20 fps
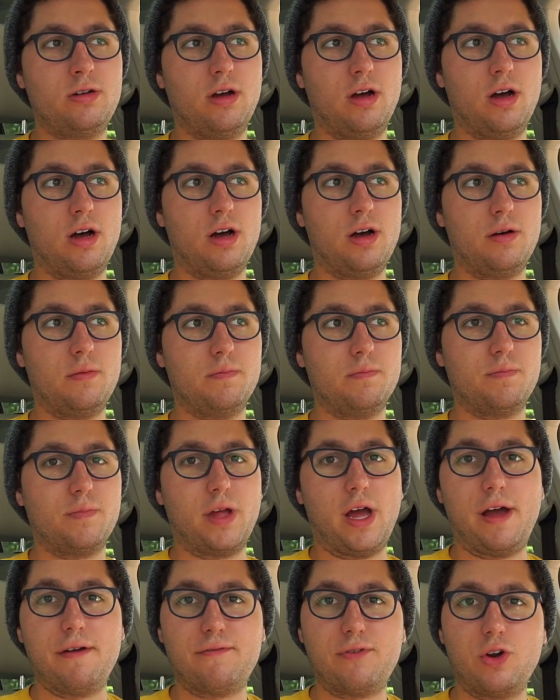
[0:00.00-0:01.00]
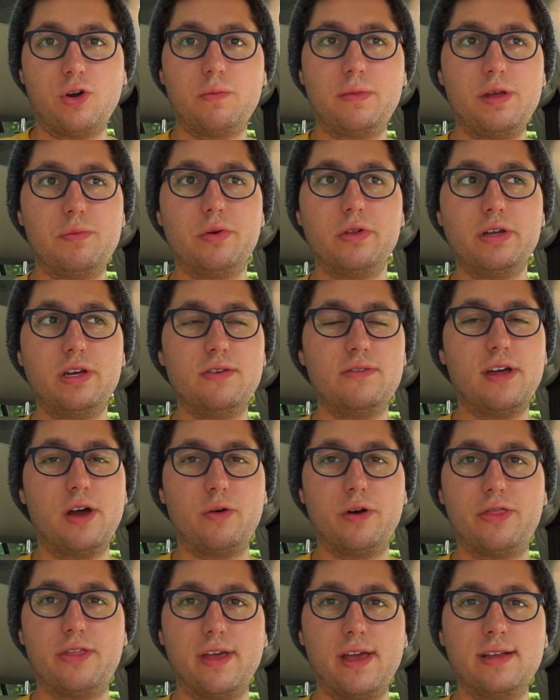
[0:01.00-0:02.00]
Um, I firmly believe that
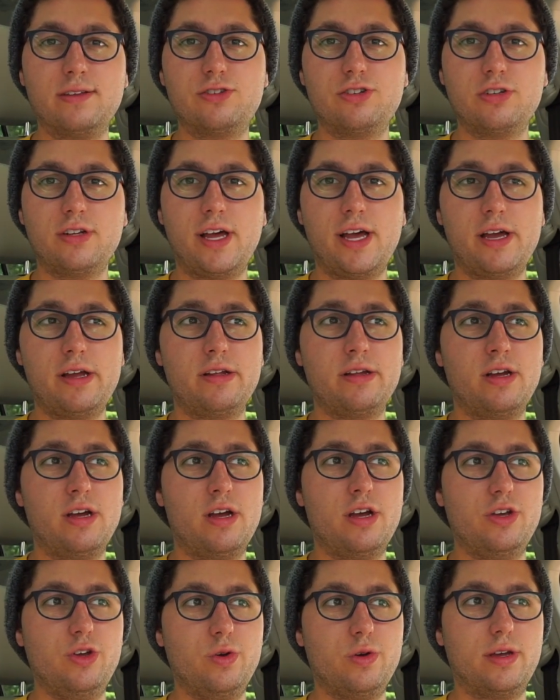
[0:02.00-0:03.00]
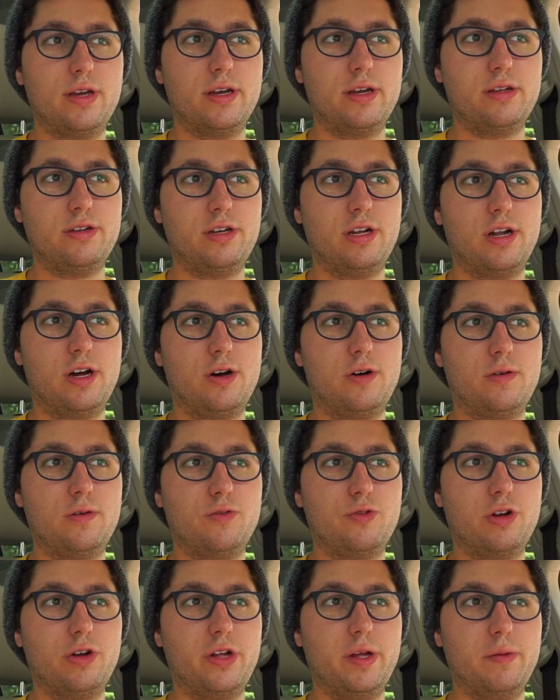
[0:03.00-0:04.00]
with the internet, you could, you know,
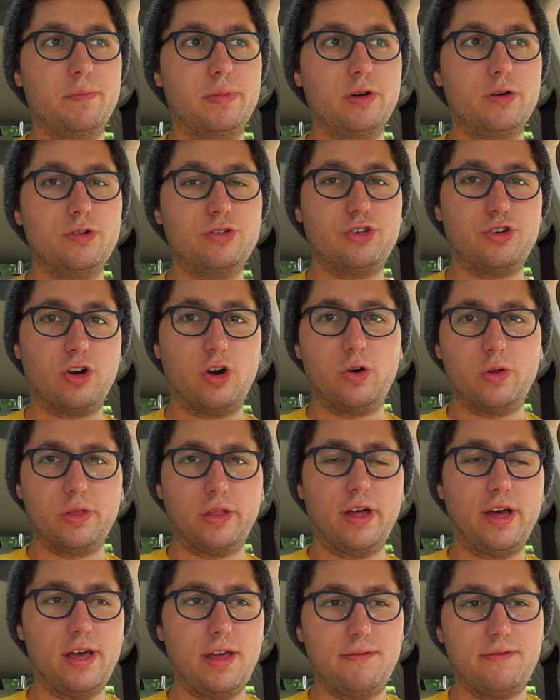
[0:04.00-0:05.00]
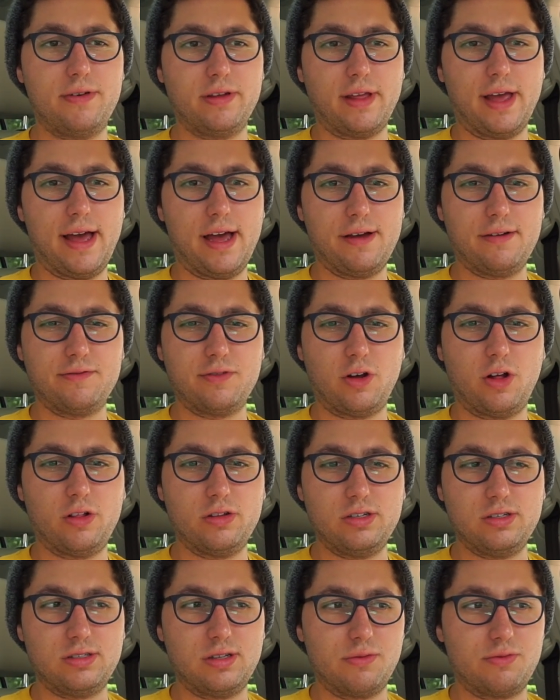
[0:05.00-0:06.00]
really build your own life and have all
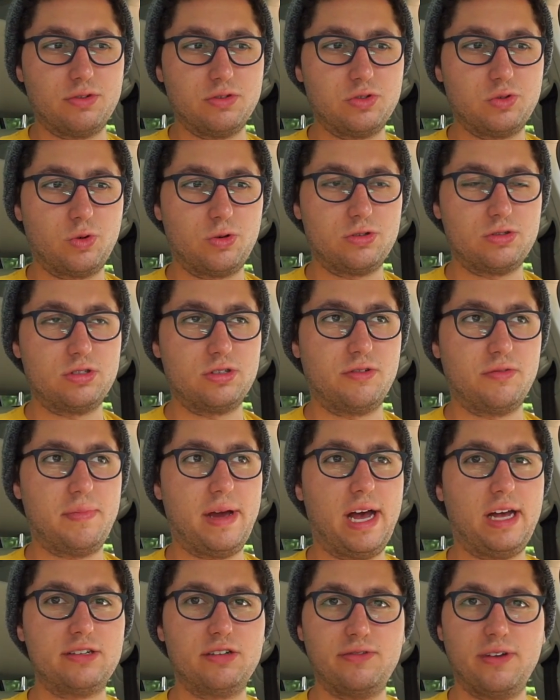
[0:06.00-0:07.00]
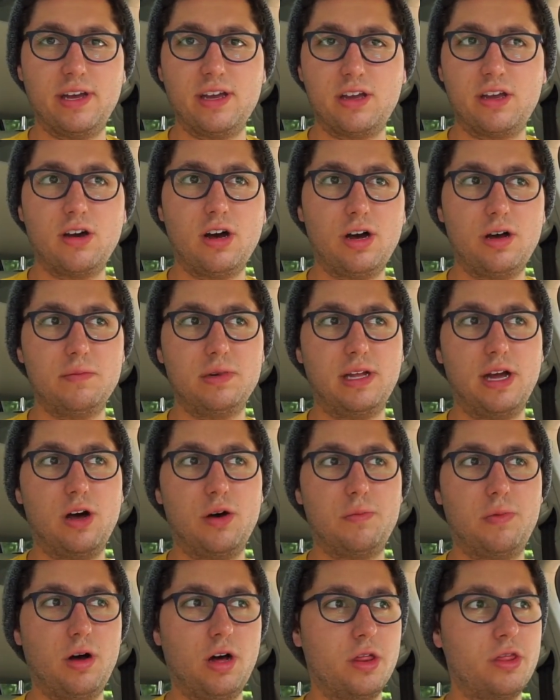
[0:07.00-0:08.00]
these different sources of passive income and
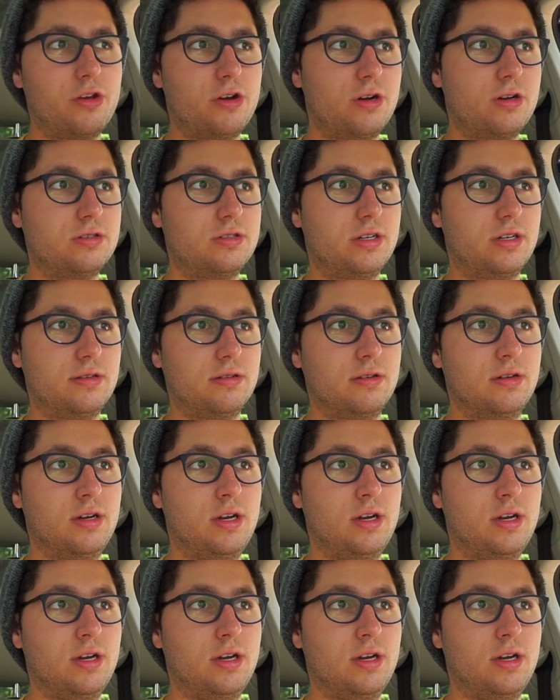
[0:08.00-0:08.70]
help others and,